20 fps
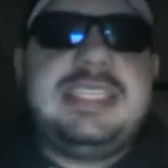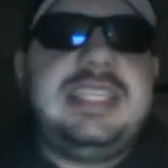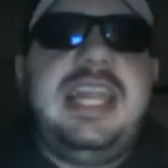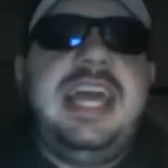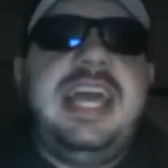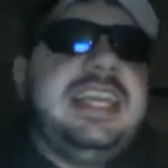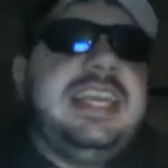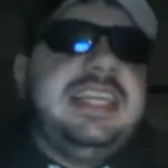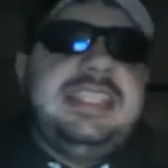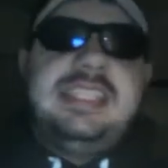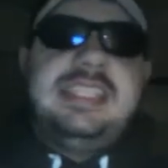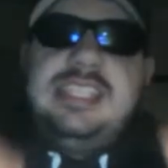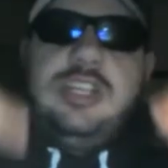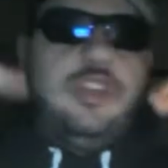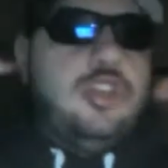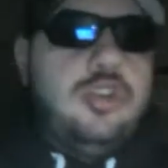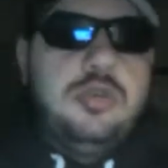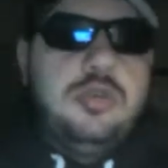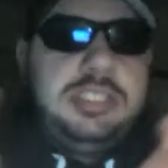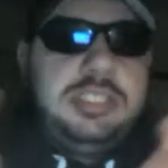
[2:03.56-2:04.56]
like it's a
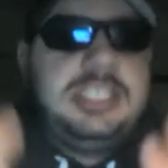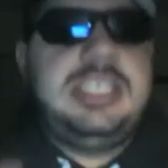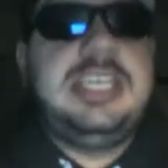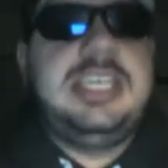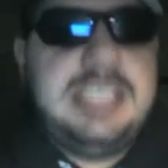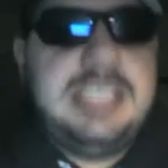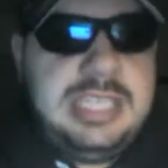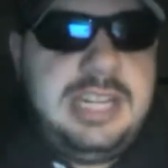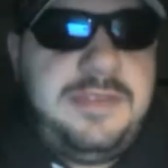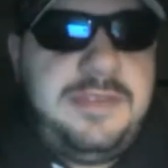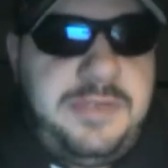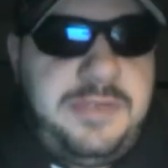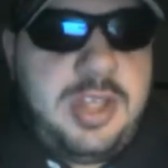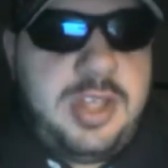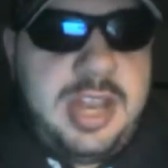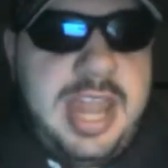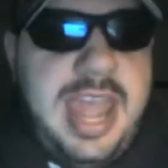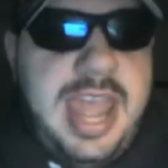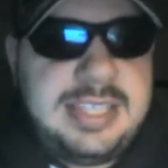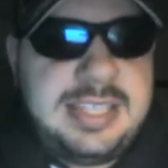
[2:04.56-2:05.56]
new season if you're the
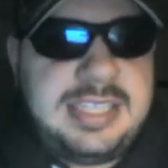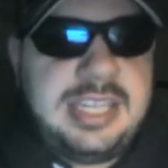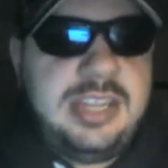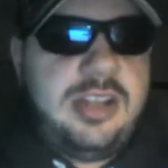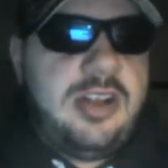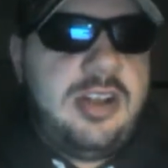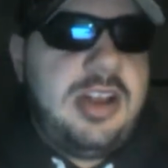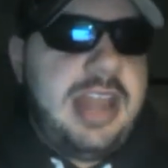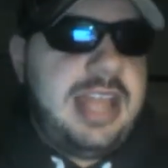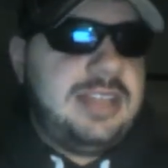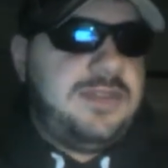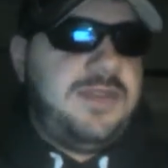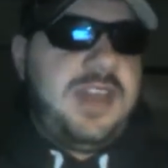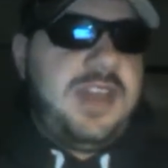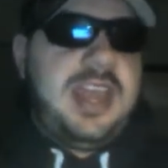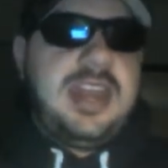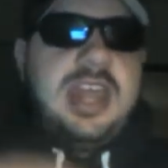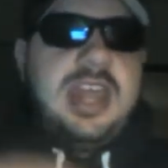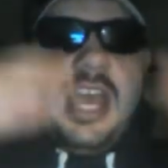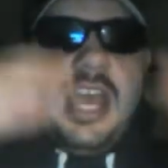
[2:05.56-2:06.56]
Nets and you're a Nets
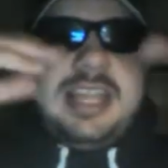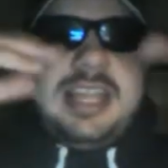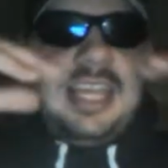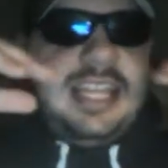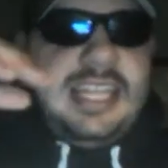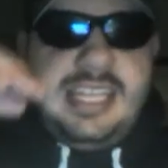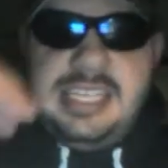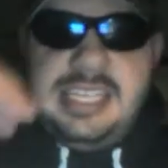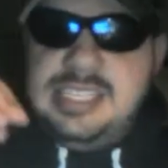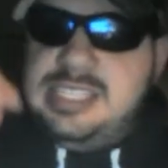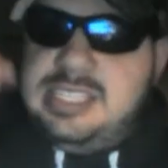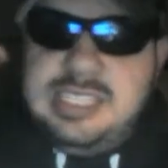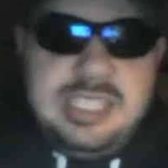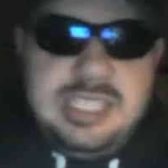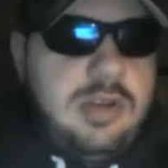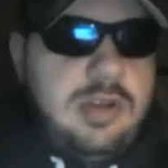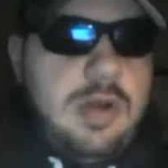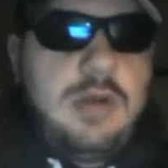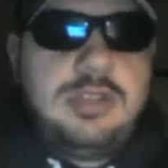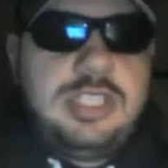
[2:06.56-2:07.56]
fan. That it's
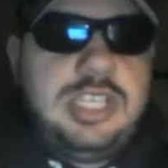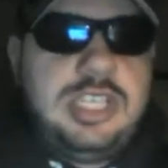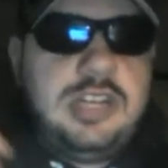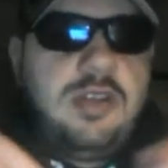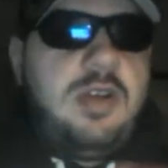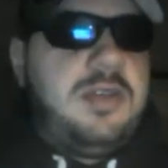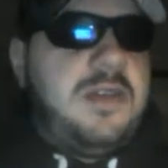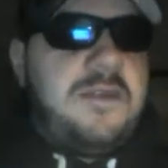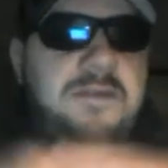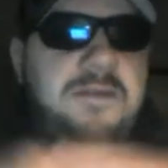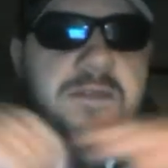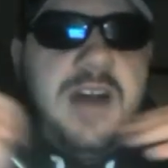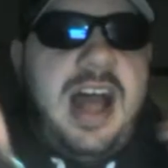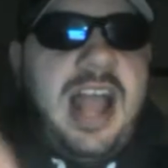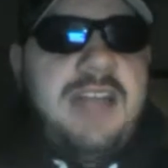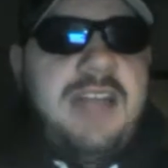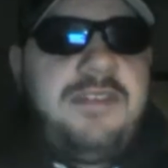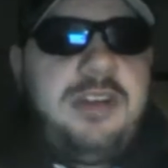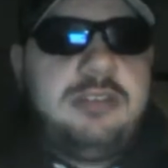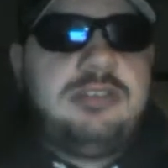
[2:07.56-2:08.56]
0 0, they're
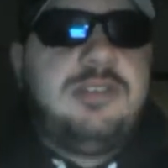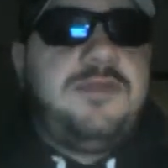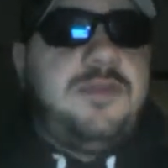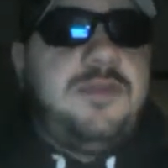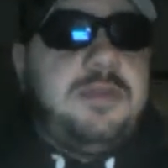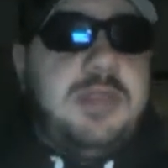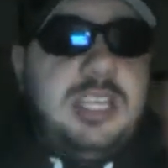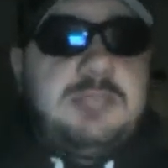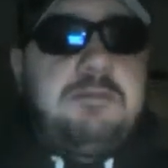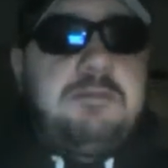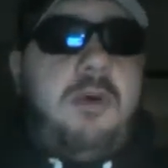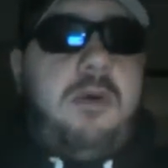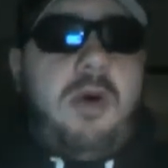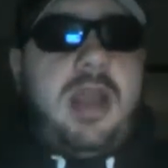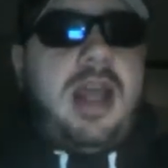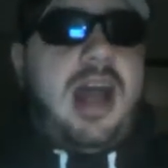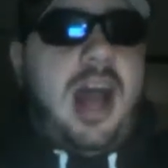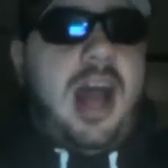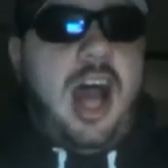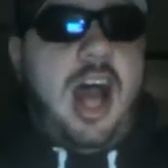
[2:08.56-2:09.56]
500. From this
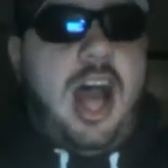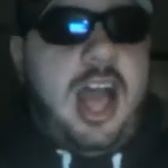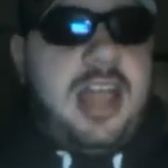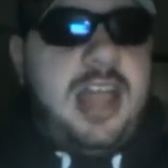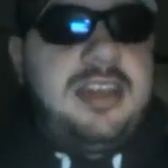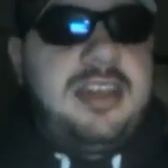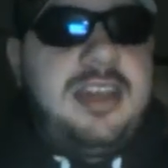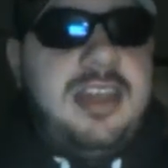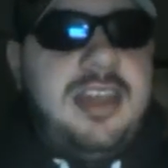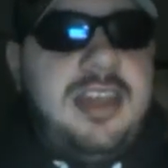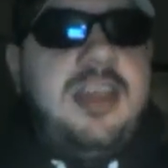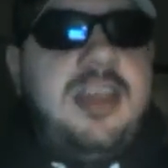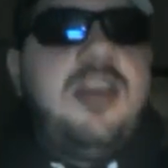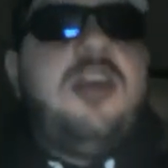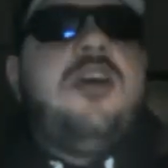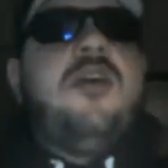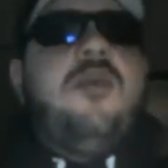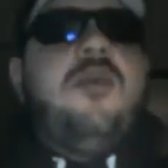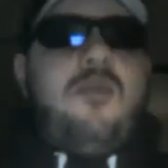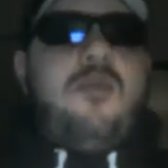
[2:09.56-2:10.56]
point on,
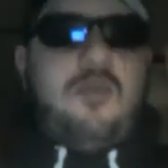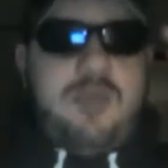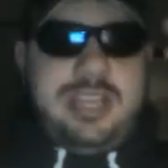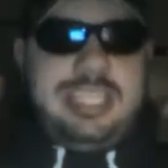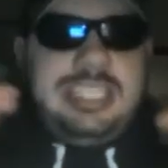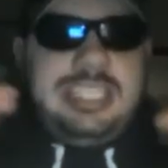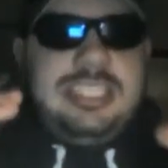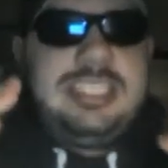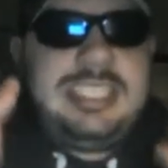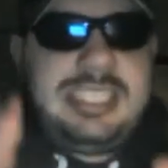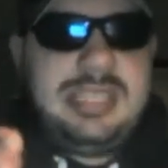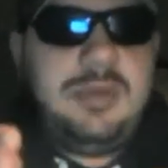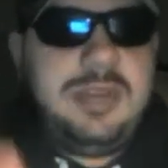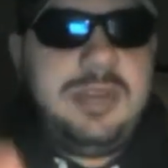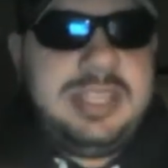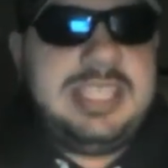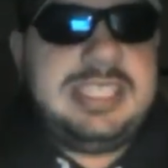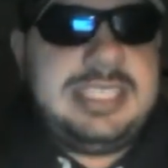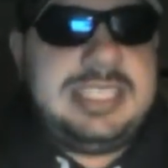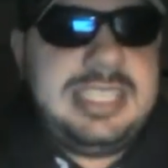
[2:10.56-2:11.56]
we should see what
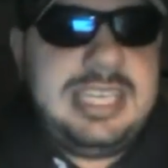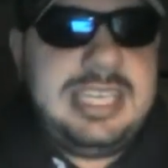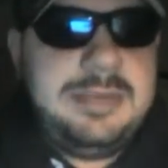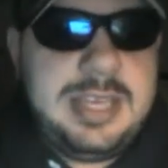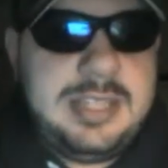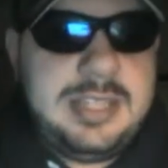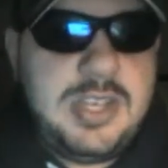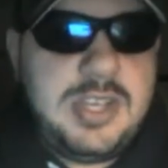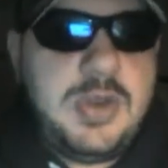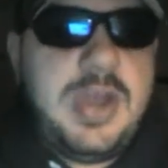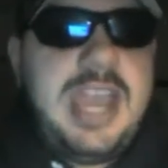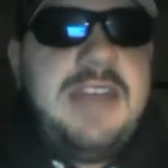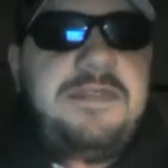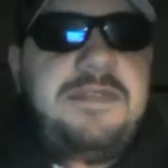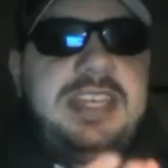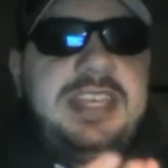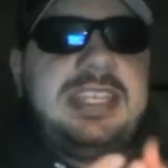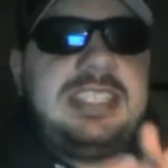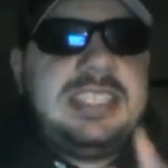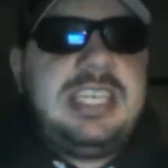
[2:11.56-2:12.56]
this team can do. If
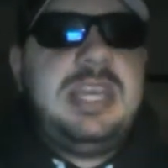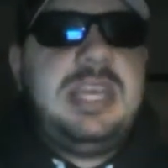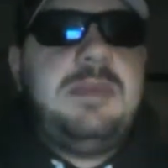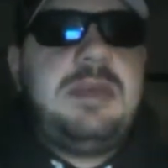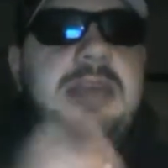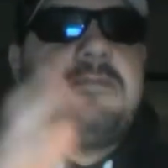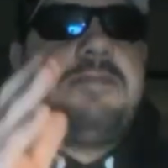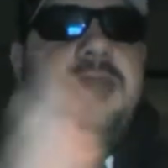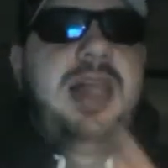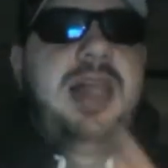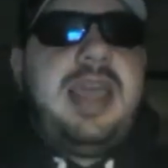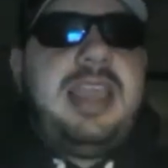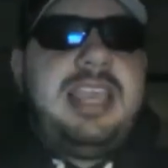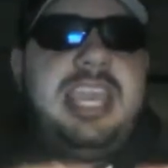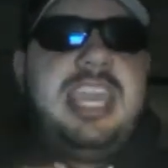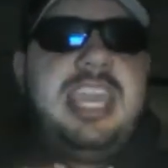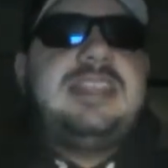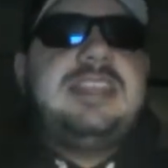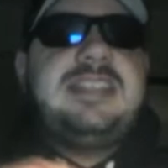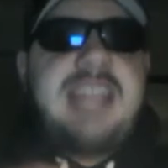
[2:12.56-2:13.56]
this team can play,
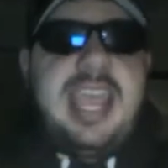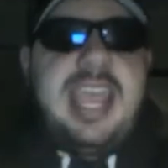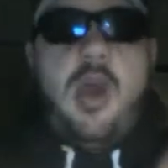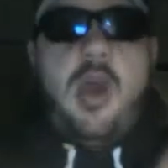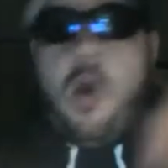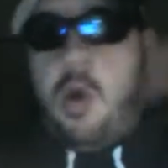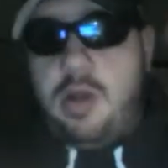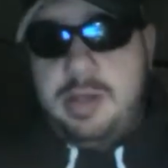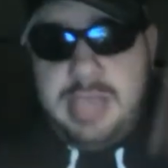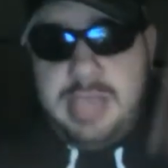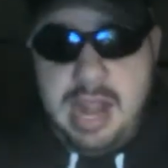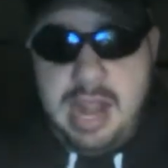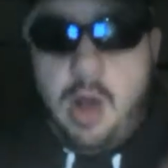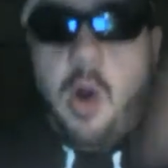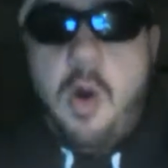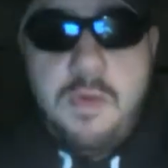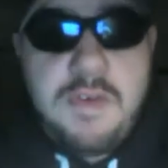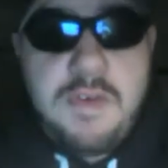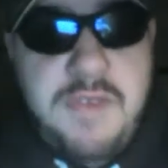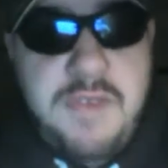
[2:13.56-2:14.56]
key stay get
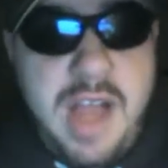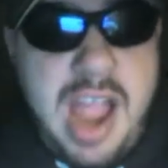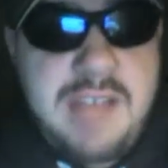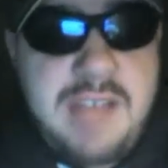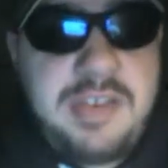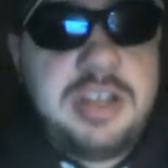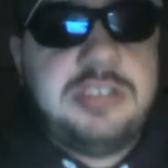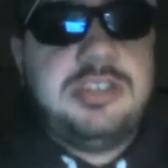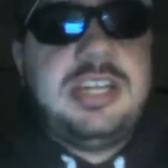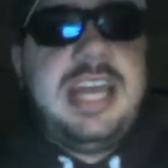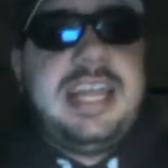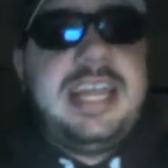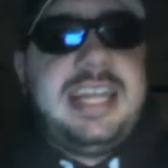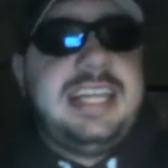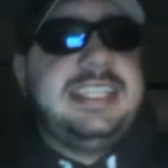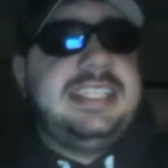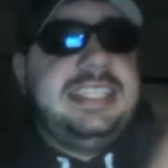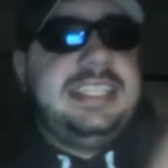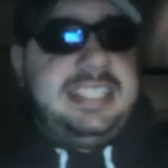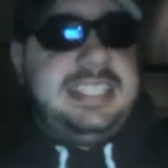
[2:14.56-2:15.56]
over 500 and
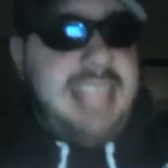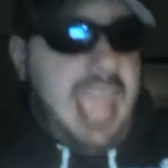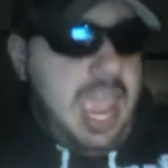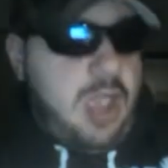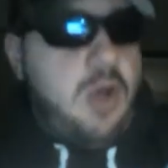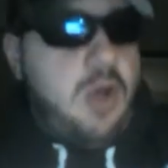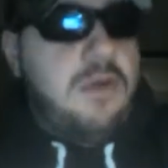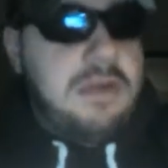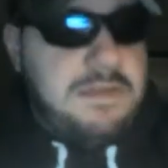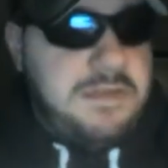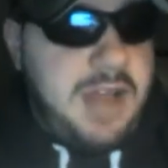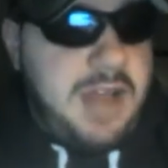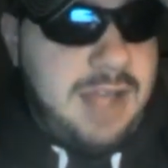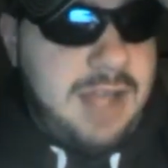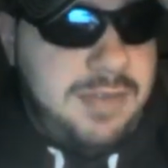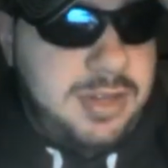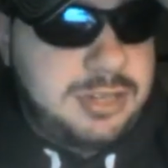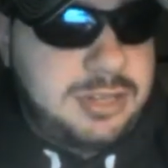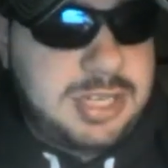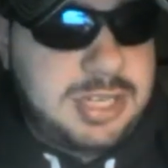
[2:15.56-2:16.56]
then stay over
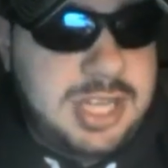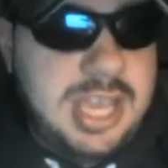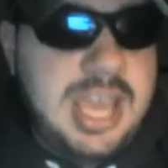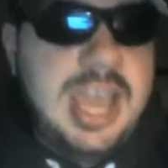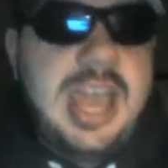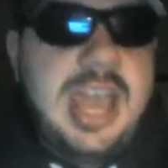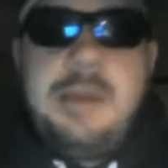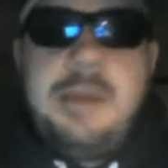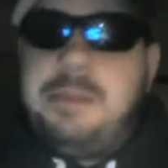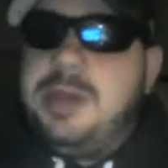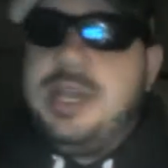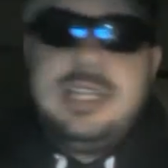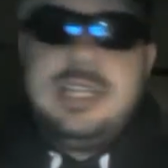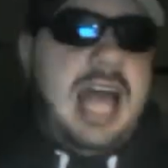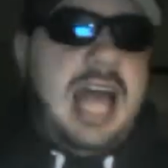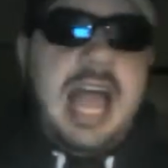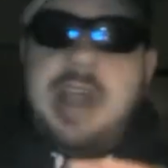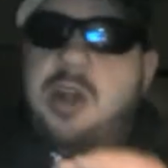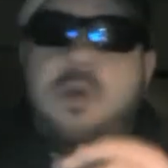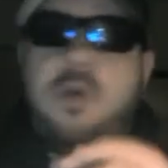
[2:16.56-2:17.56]
500, because
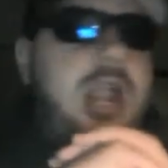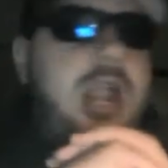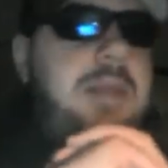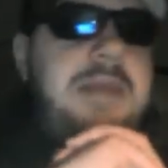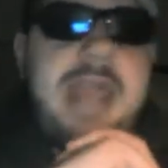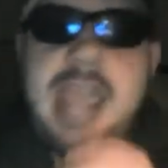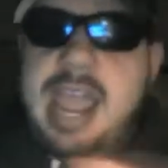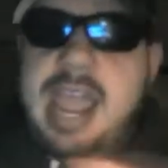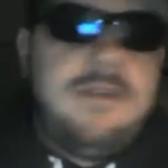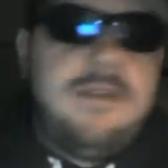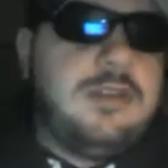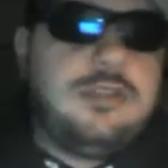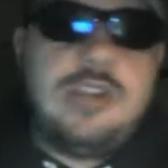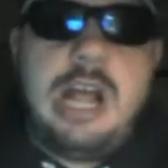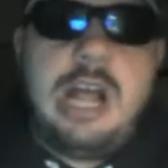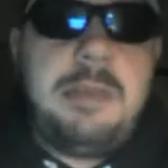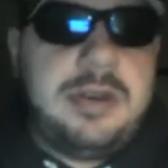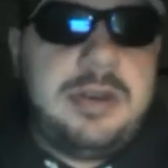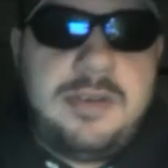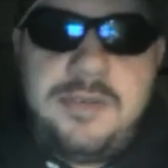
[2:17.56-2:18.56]
I don't want them to ever
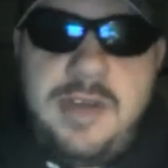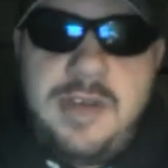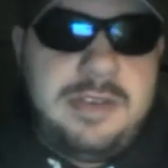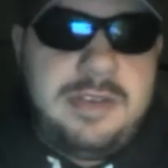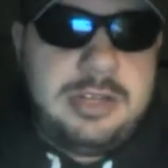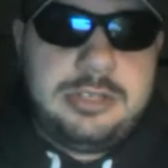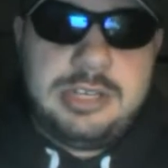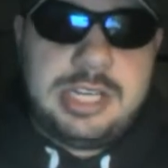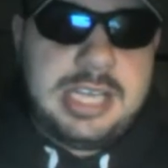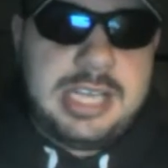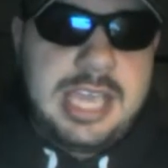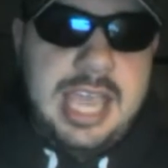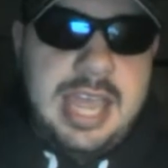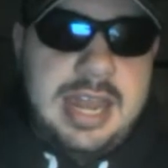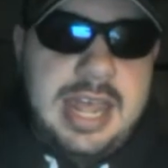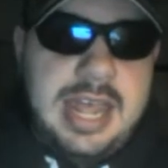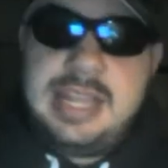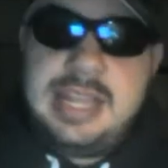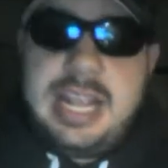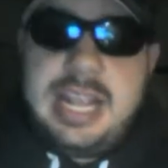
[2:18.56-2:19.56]
drop under 500 again.
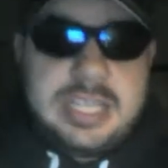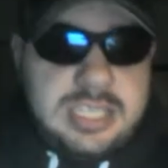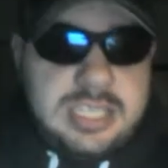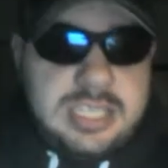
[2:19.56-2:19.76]
And the next